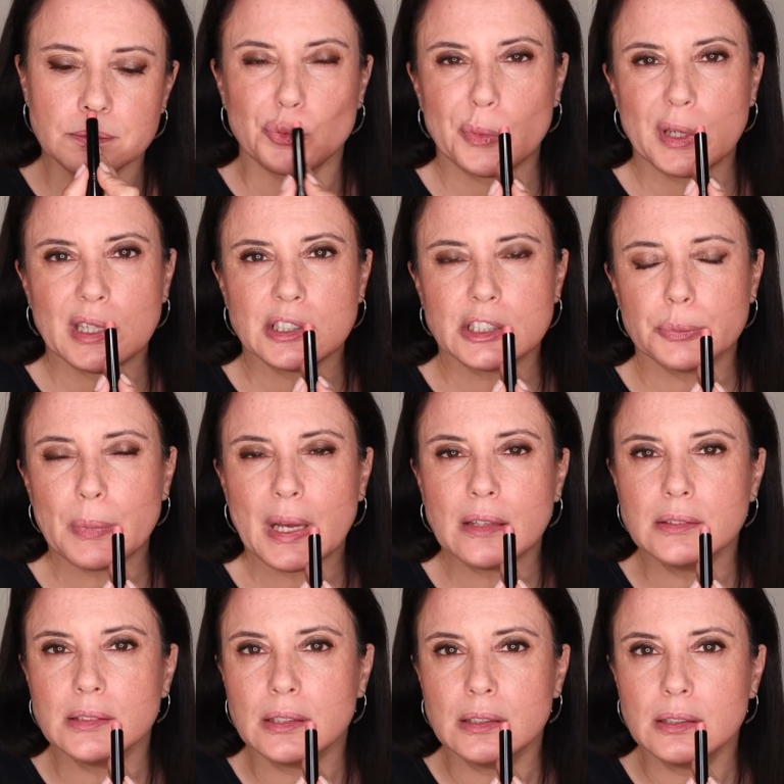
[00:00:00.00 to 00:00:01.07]
To me it
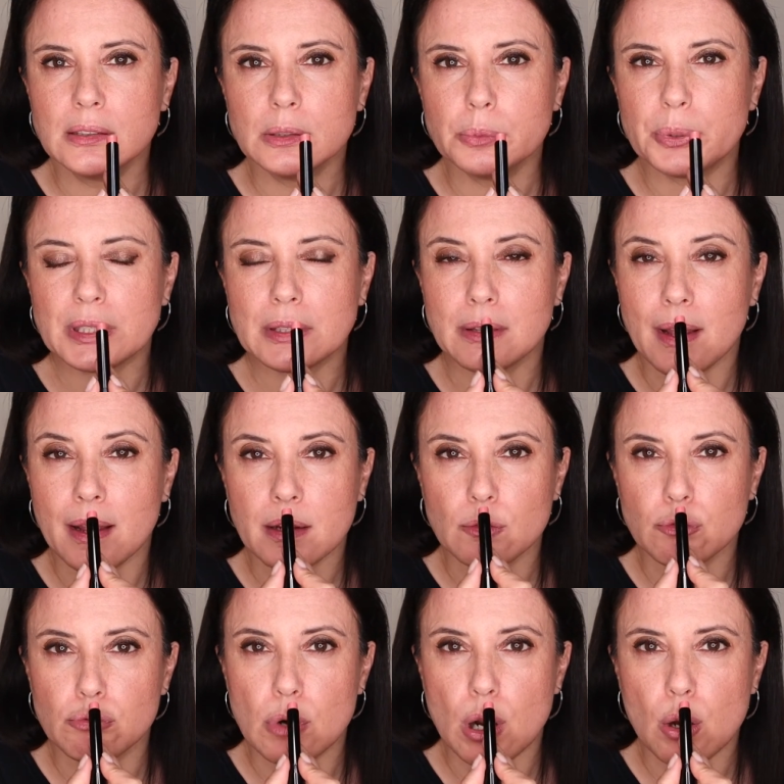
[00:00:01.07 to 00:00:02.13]
smells a little bit like
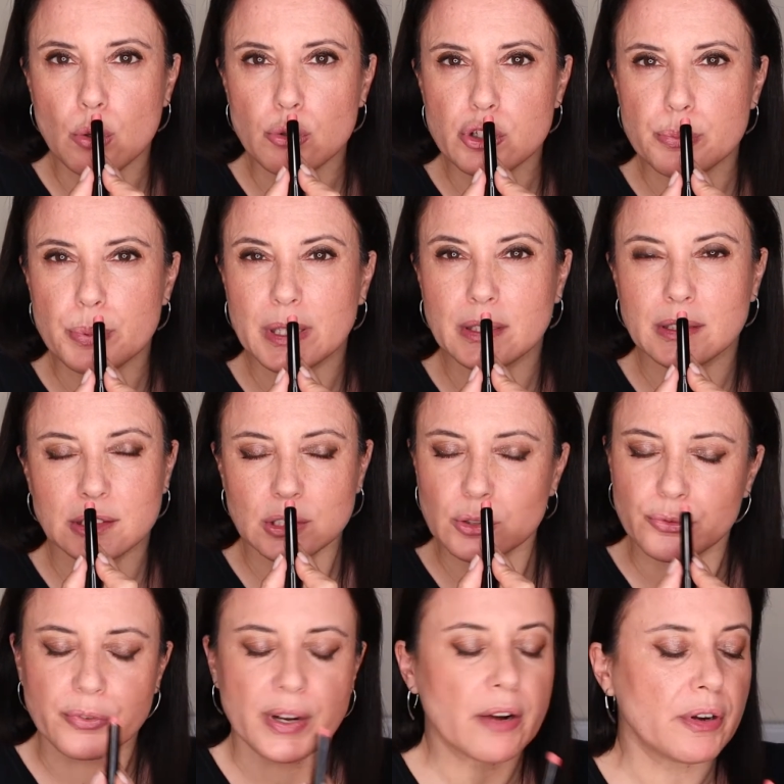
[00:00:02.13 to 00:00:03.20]
rose, but it's
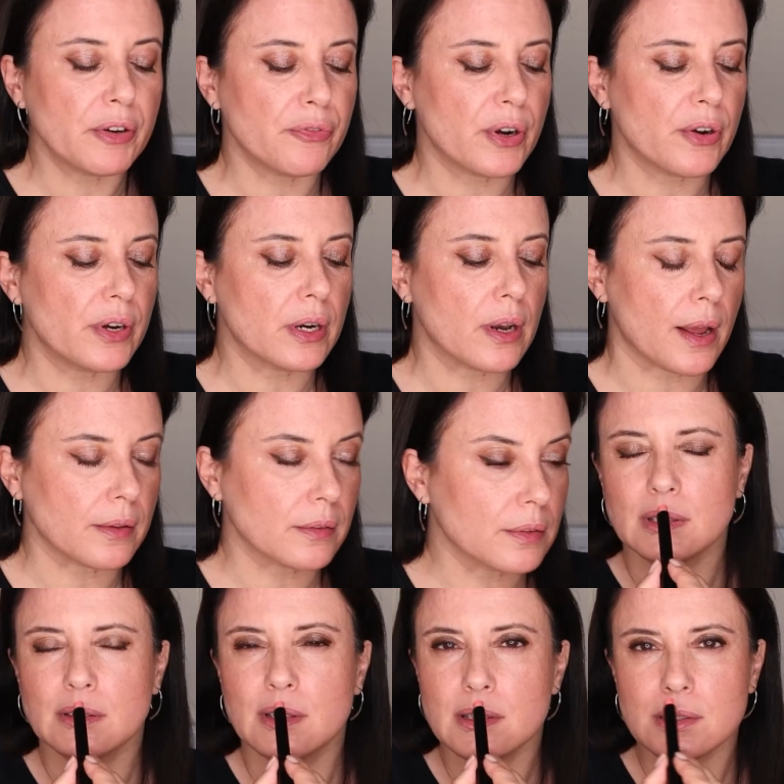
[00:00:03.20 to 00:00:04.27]
very very light.
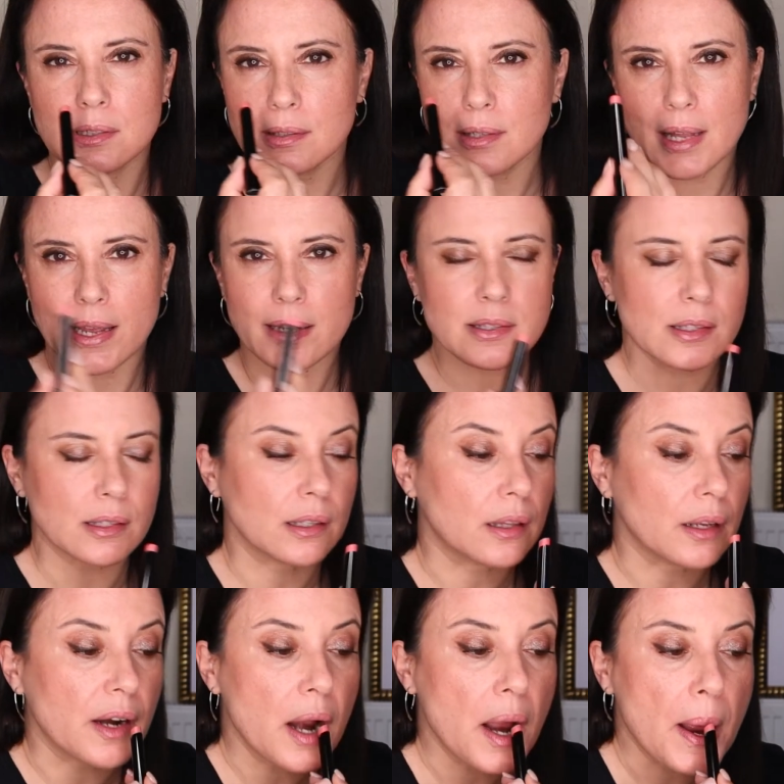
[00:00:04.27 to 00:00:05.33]
It doesn't last
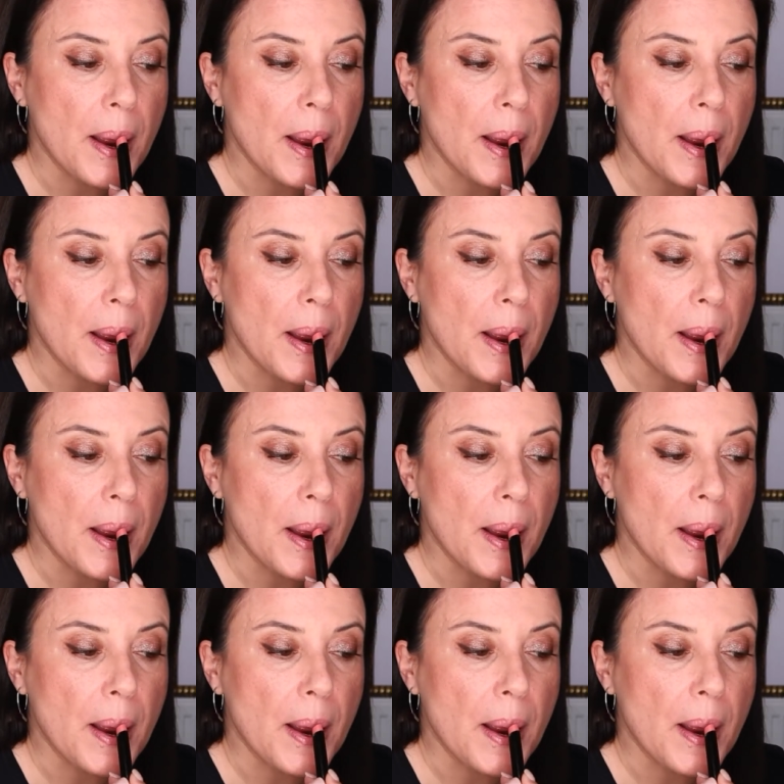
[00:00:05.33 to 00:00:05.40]
either.